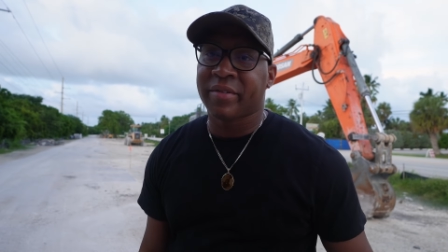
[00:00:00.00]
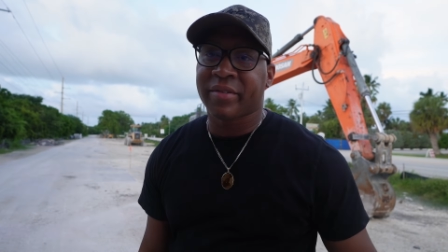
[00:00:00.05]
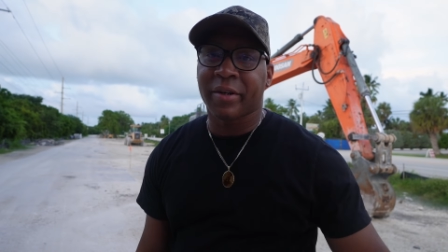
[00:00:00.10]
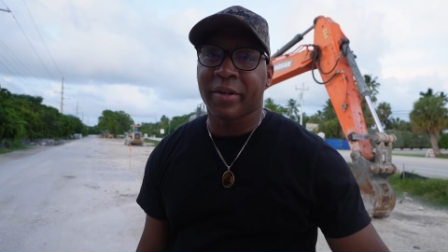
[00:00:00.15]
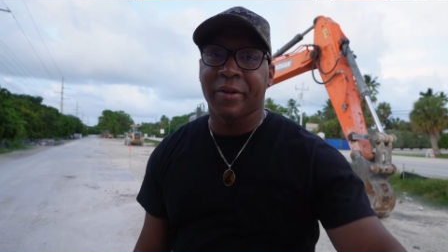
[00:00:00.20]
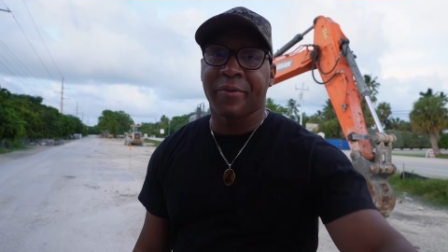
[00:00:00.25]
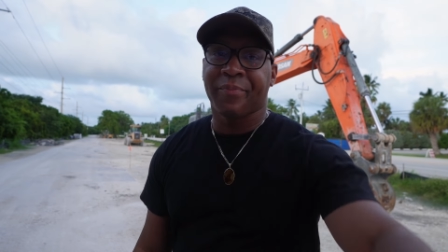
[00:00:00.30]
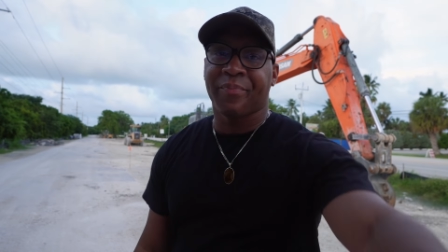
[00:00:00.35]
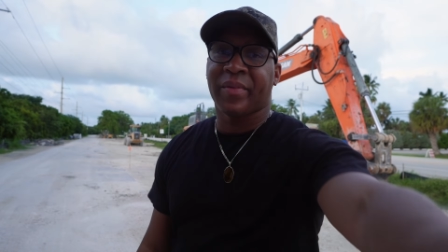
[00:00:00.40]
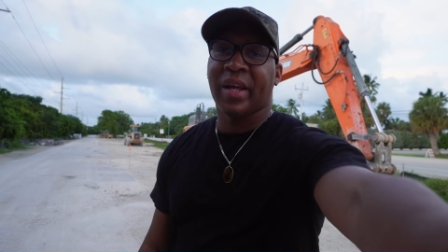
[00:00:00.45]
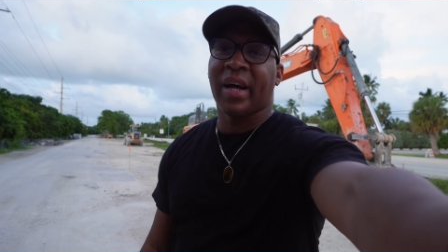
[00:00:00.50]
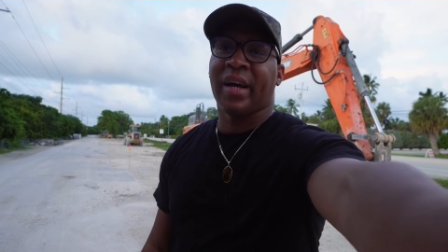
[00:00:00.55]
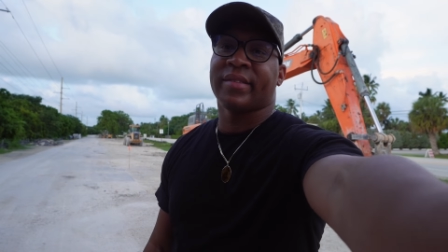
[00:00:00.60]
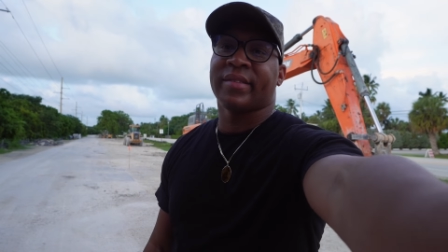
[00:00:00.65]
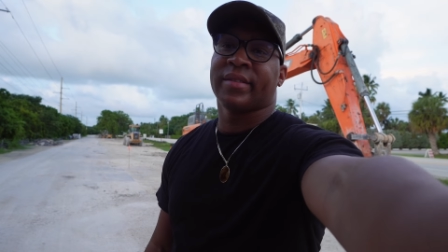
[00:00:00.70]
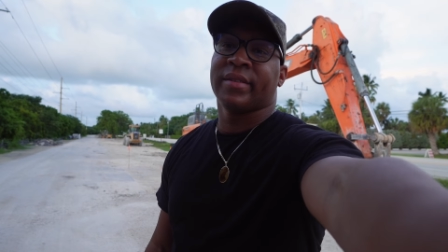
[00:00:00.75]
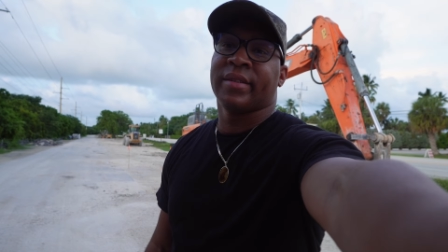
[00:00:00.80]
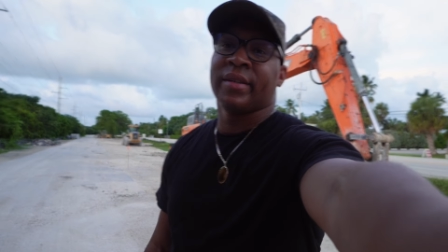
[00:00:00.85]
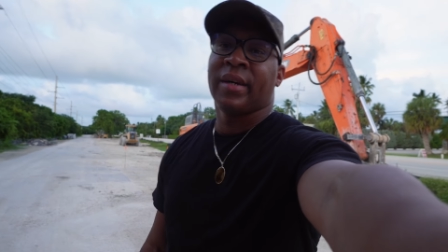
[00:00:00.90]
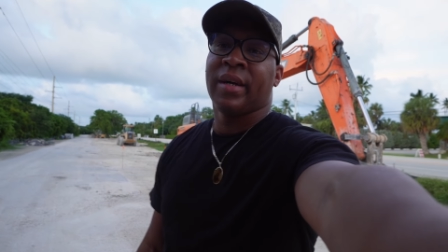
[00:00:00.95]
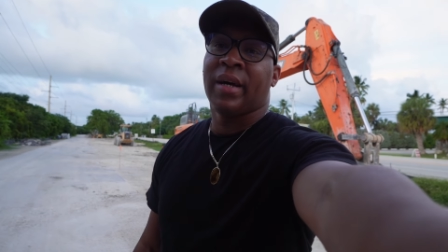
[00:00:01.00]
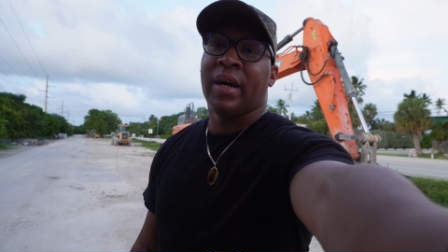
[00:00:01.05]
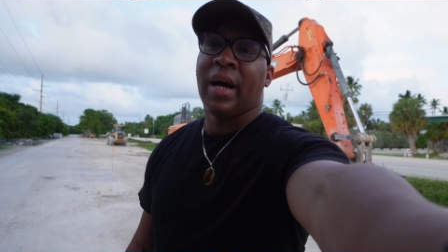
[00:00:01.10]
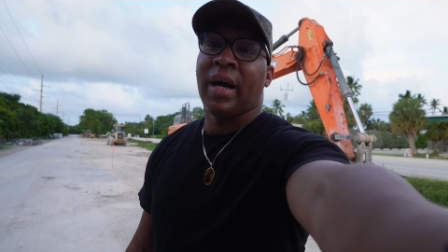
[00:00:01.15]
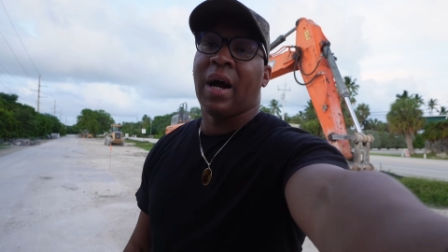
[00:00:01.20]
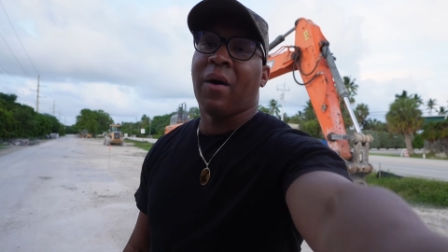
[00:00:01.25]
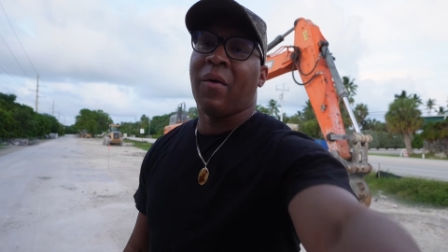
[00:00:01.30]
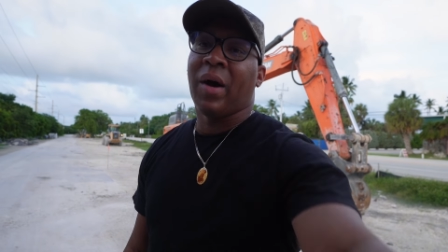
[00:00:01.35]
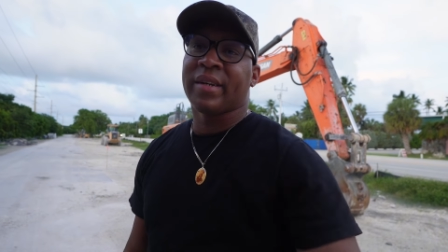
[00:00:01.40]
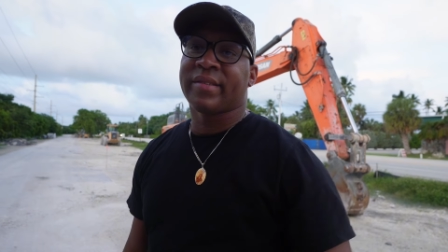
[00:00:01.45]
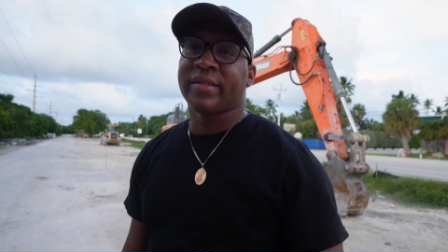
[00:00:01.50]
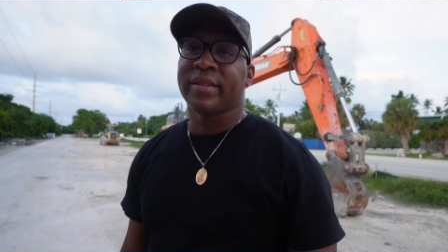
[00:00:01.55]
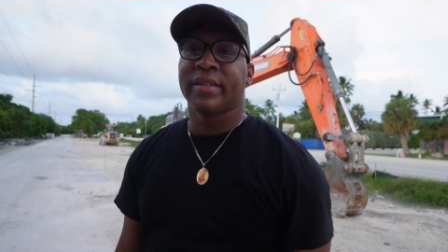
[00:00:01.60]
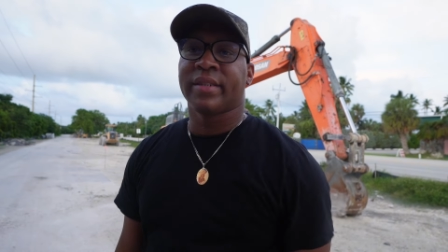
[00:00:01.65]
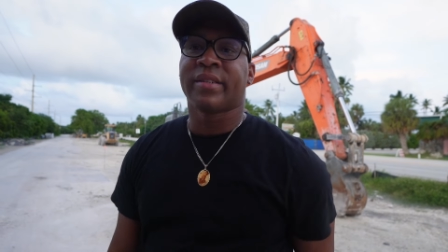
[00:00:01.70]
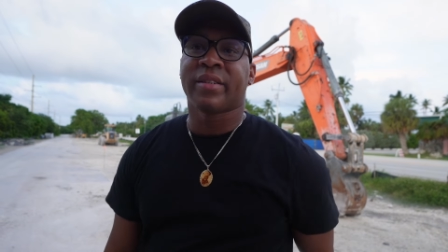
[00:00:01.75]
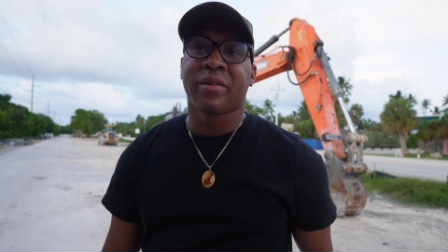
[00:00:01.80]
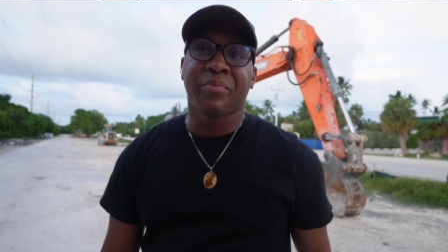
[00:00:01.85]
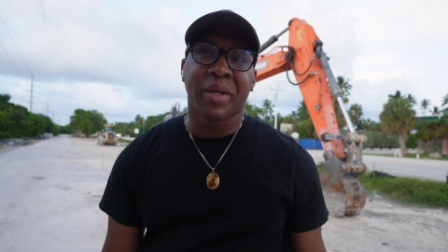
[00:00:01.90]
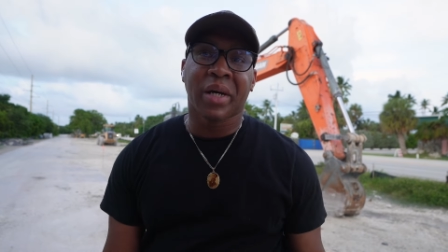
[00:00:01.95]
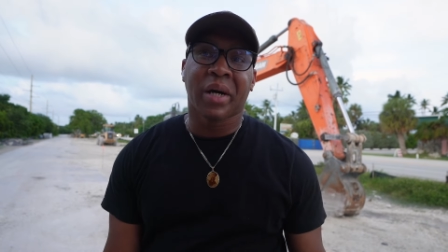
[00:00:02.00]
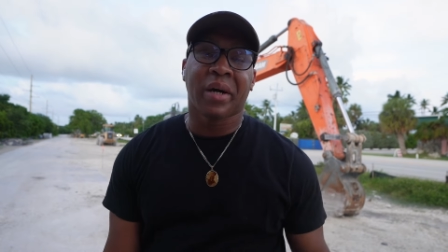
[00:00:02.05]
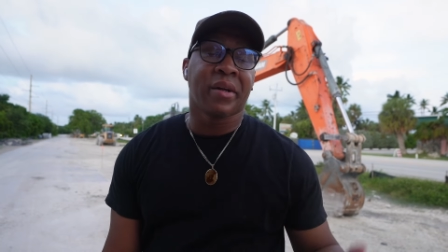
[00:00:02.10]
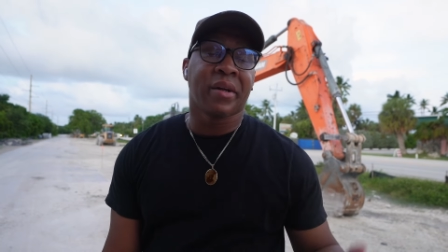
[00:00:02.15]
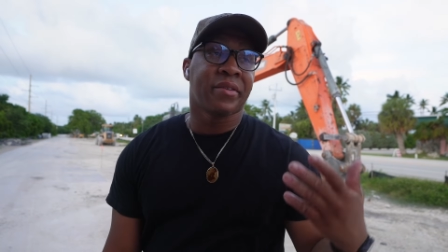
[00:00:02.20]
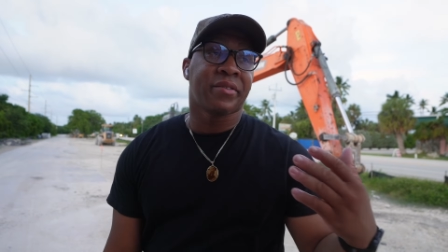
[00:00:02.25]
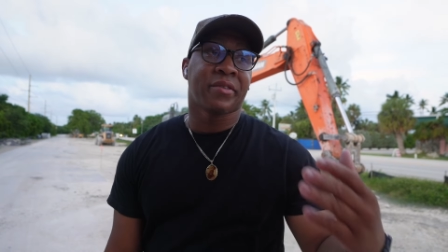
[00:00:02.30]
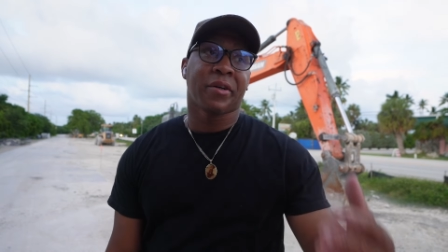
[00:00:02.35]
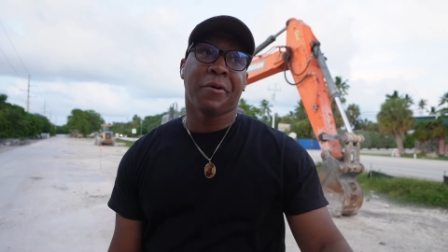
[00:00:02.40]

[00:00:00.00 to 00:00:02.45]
So that's how I see it, to be honest.